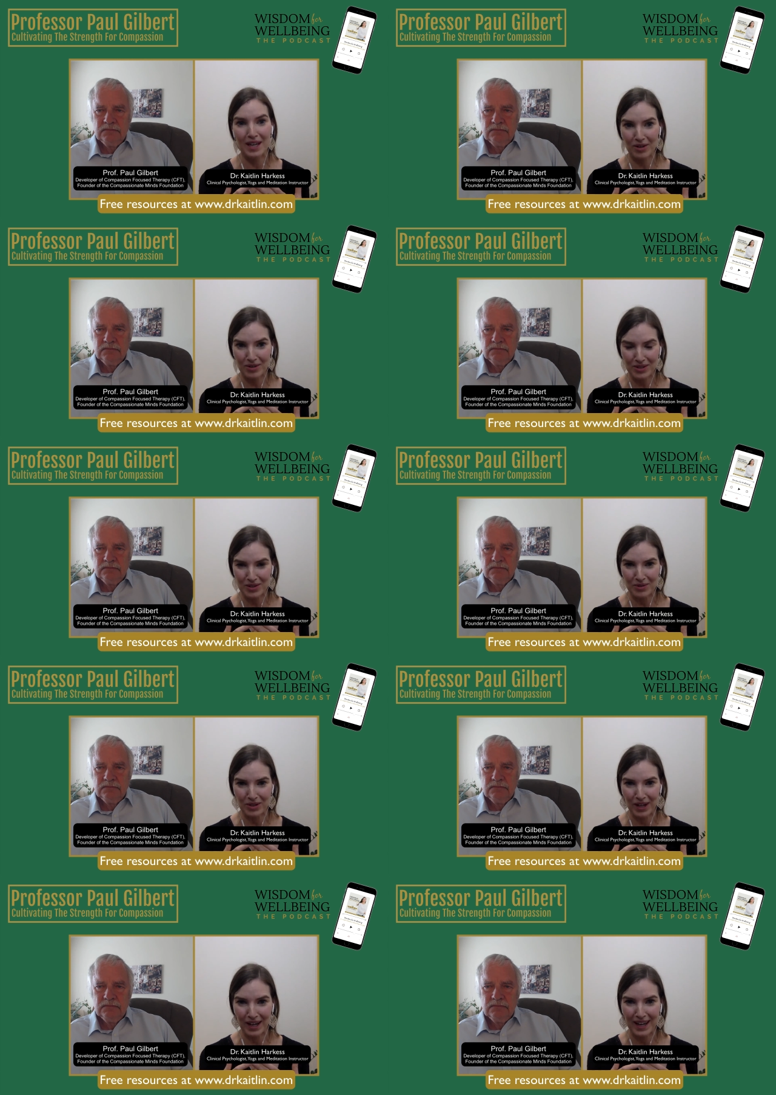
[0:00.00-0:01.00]
Speaker 1: Arrow
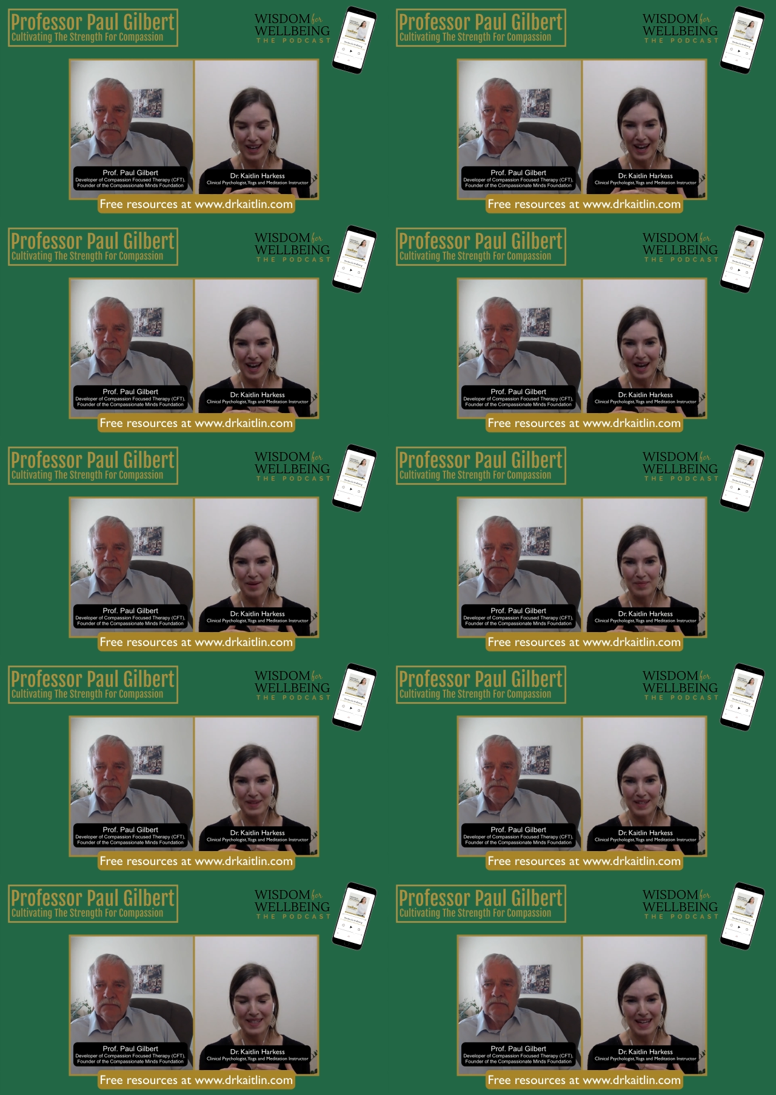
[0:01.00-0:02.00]
Sutra.
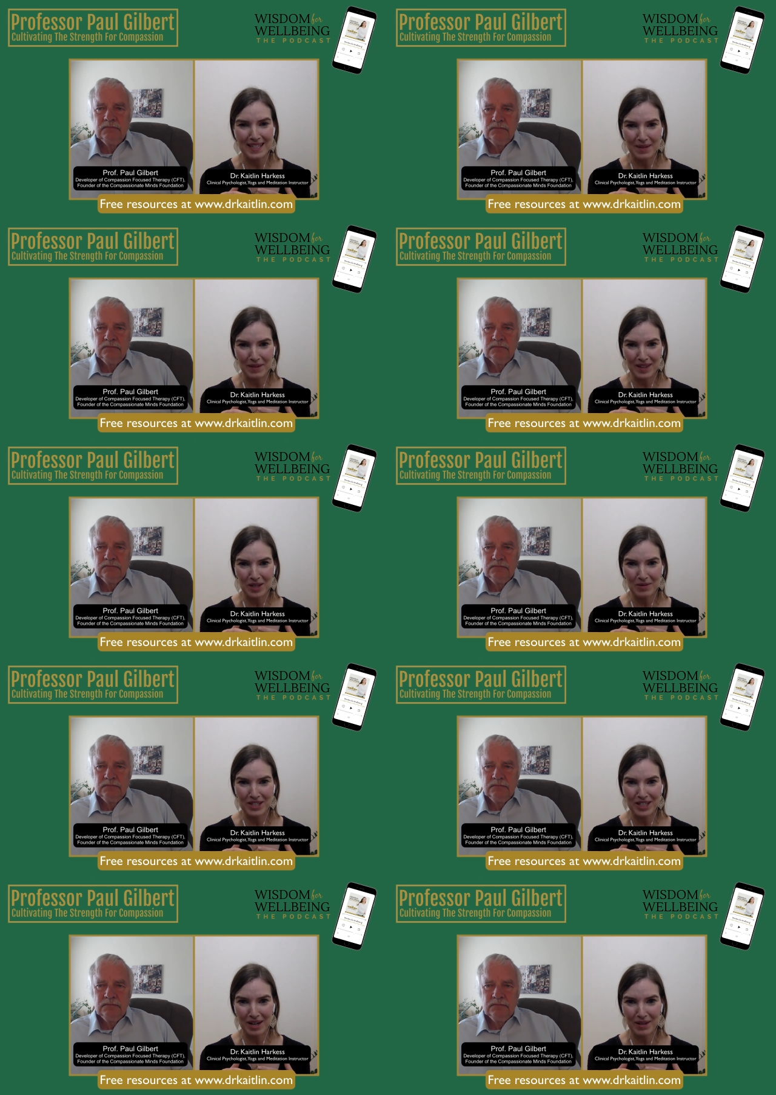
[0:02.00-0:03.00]
Is that something that you
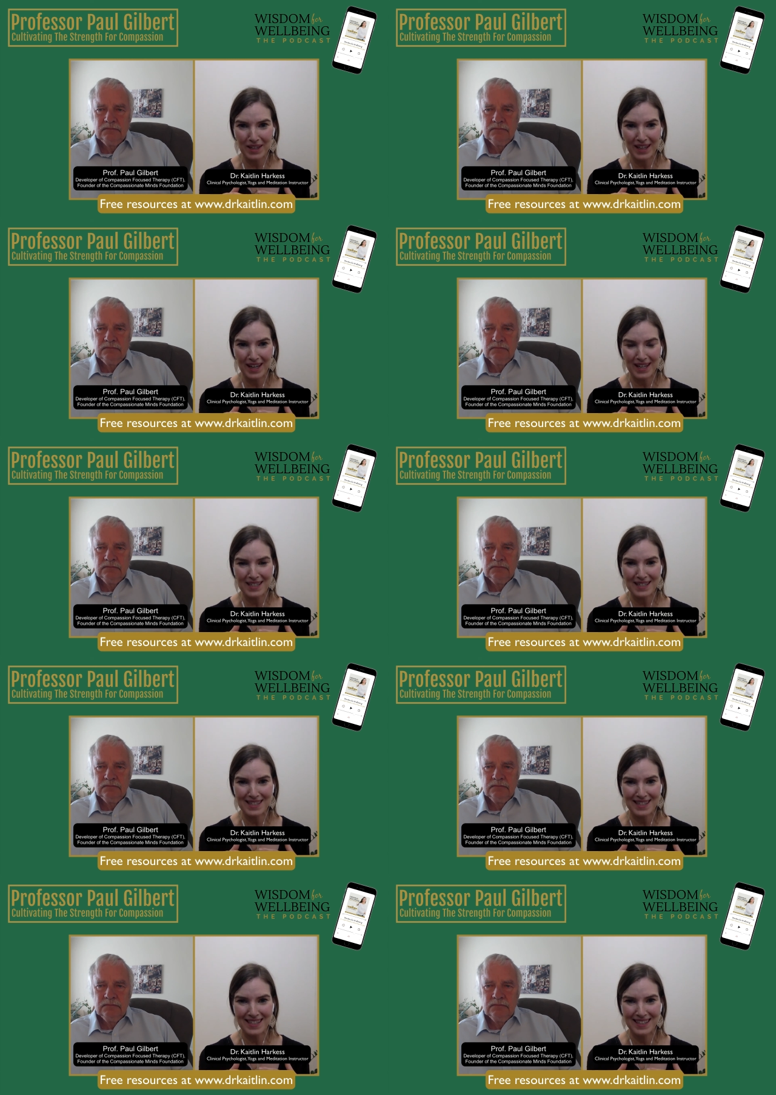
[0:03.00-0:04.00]
would share with
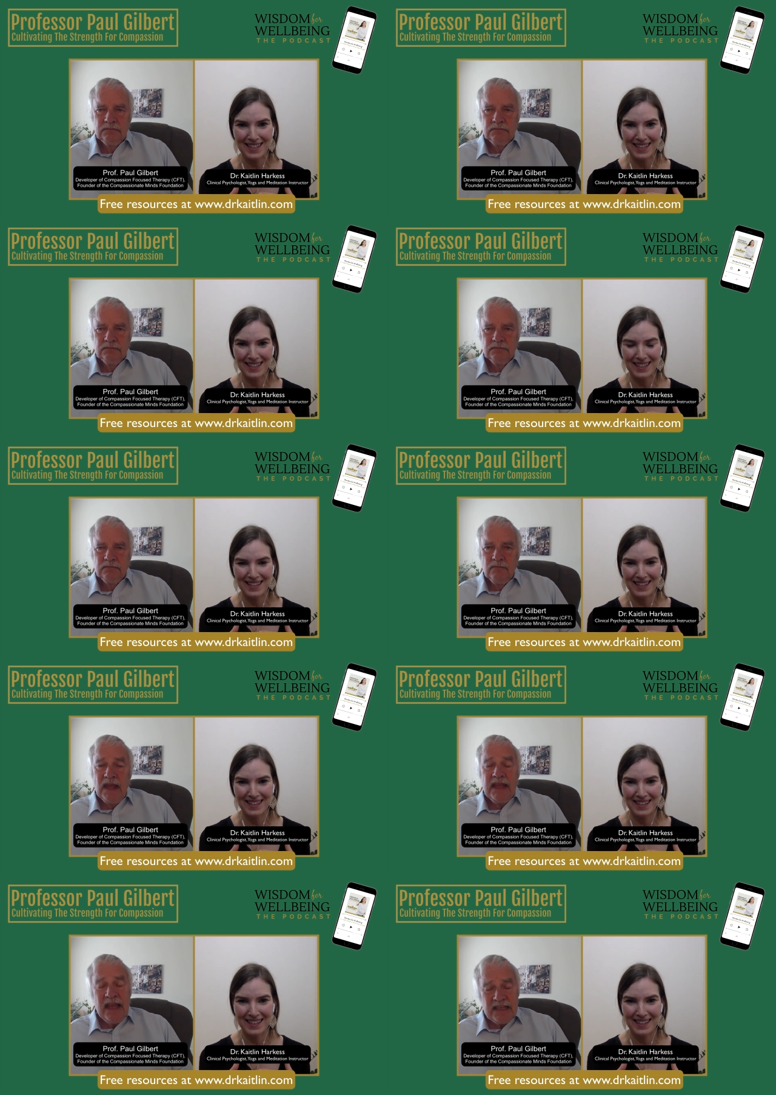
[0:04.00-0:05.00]
clients?
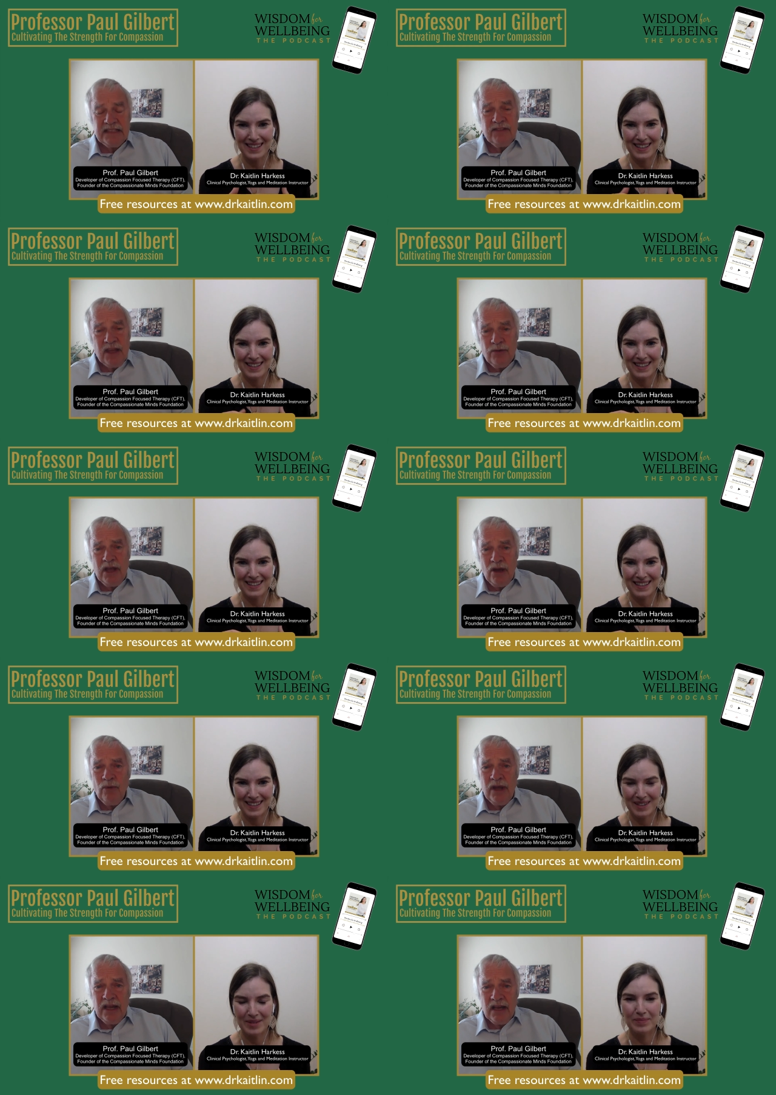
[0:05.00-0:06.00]
Speaker 2: Yes, if they were that
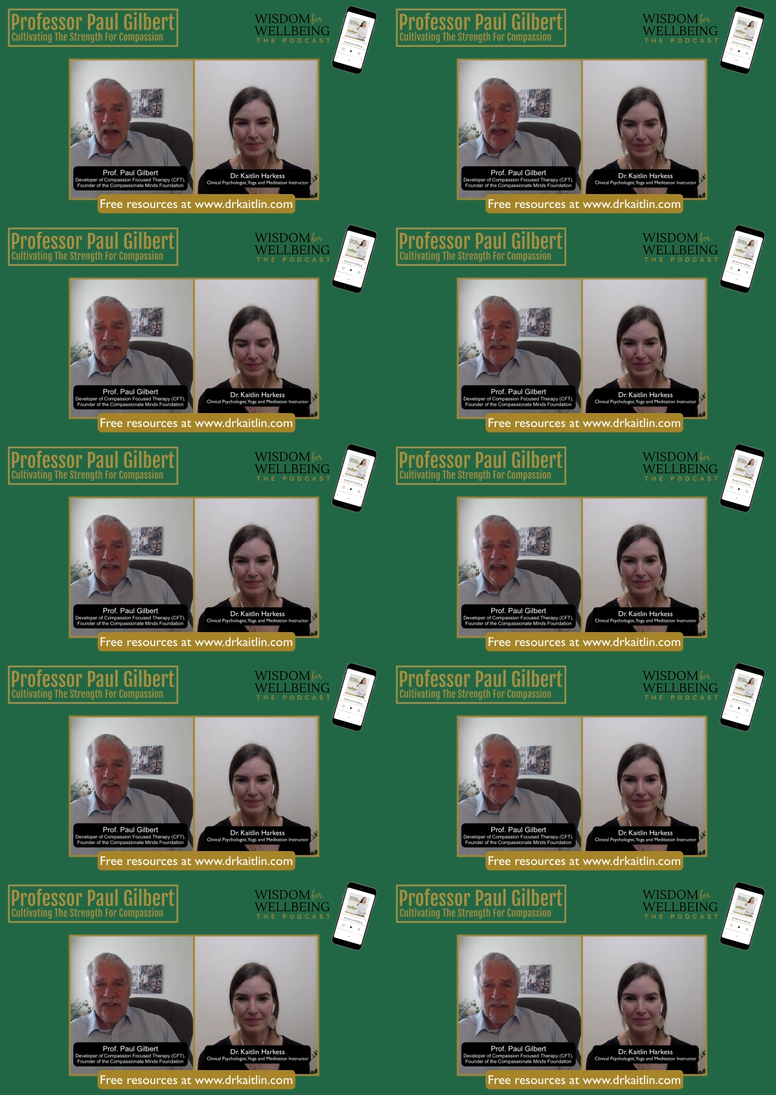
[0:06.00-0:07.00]
way inclined. So the
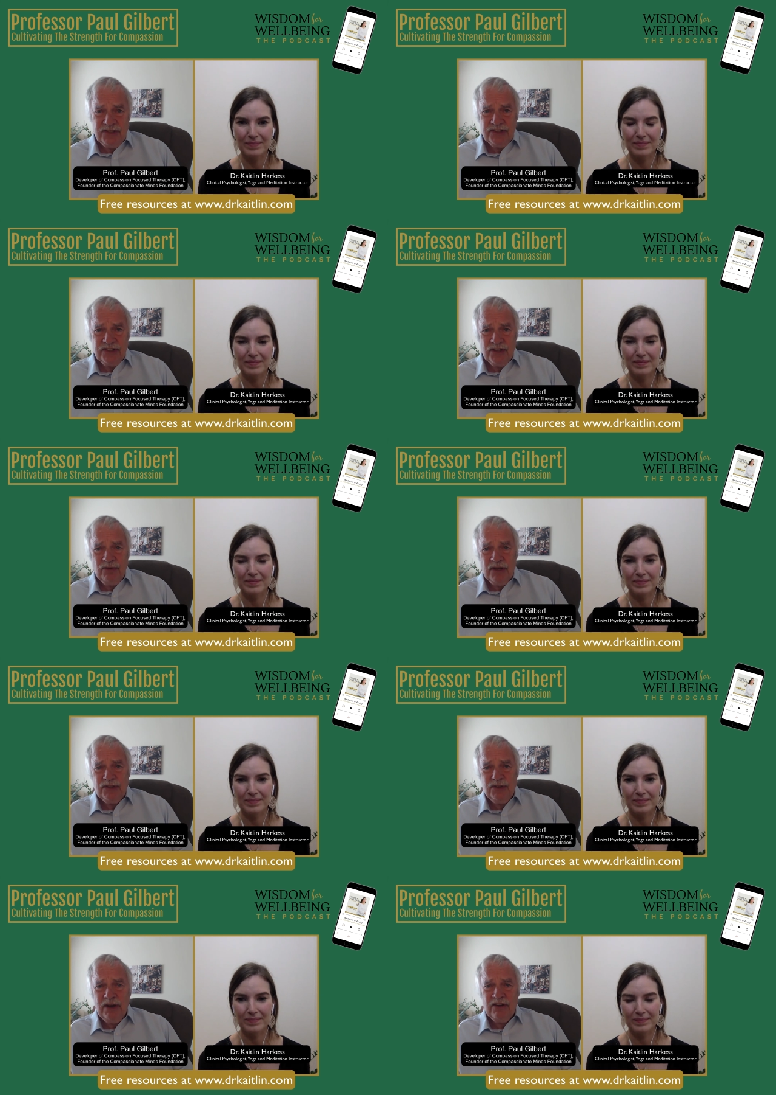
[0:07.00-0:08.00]
Arrow Sutra is a good one,
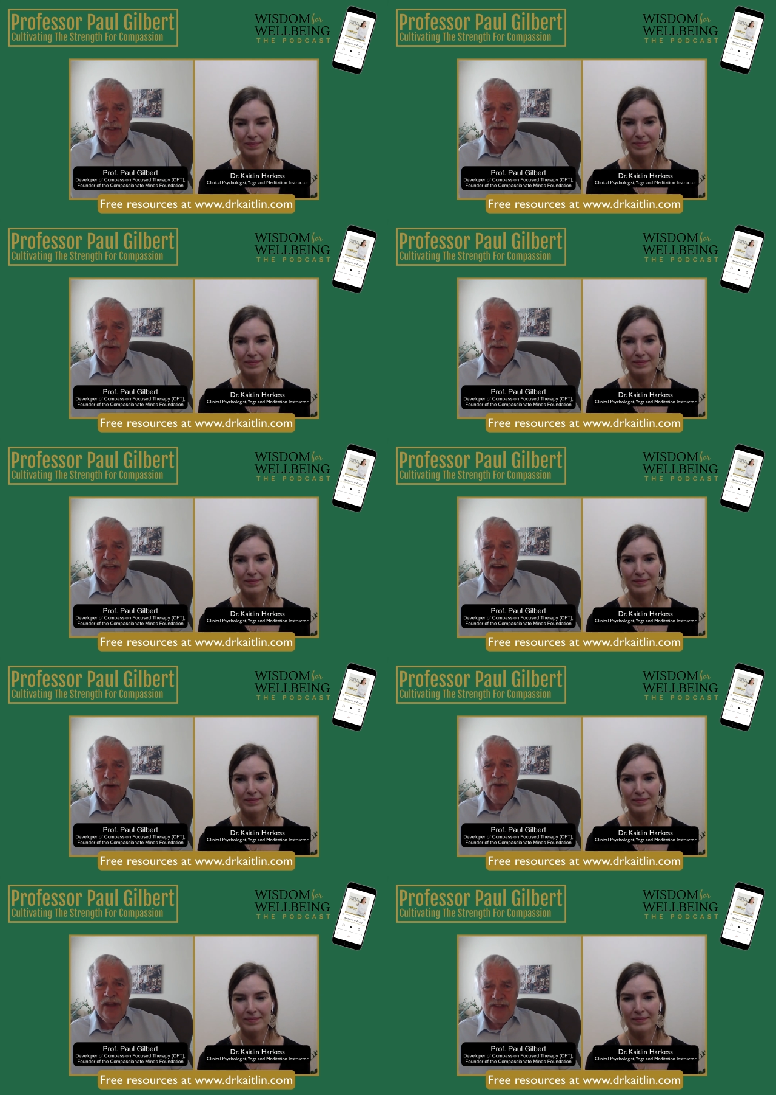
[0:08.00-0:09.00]
2 arrows. So the first
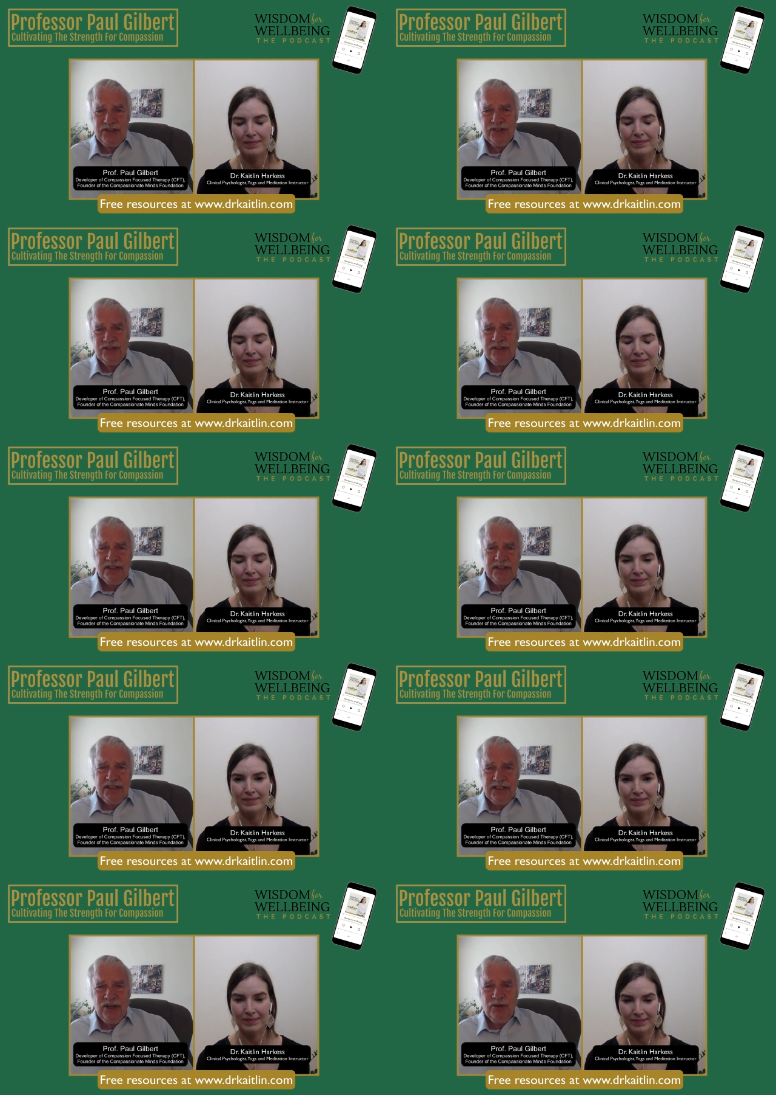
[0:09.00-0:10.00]
arrow hits you.
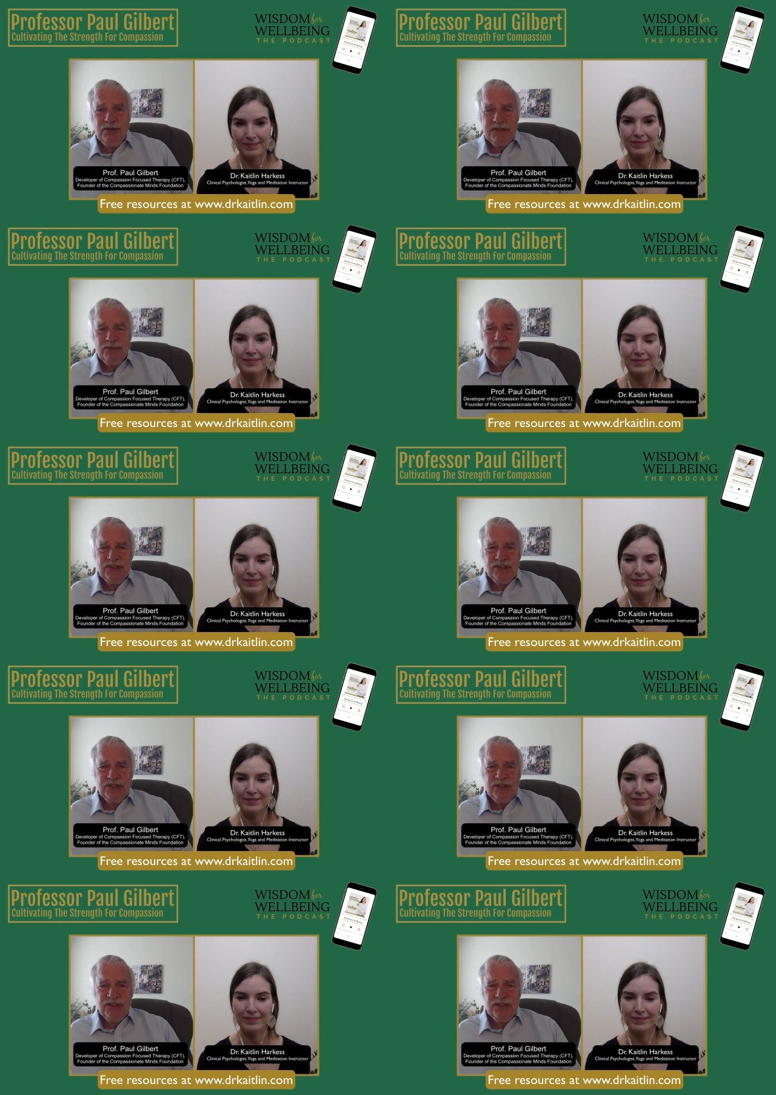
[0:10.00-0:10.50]
You know, when somebody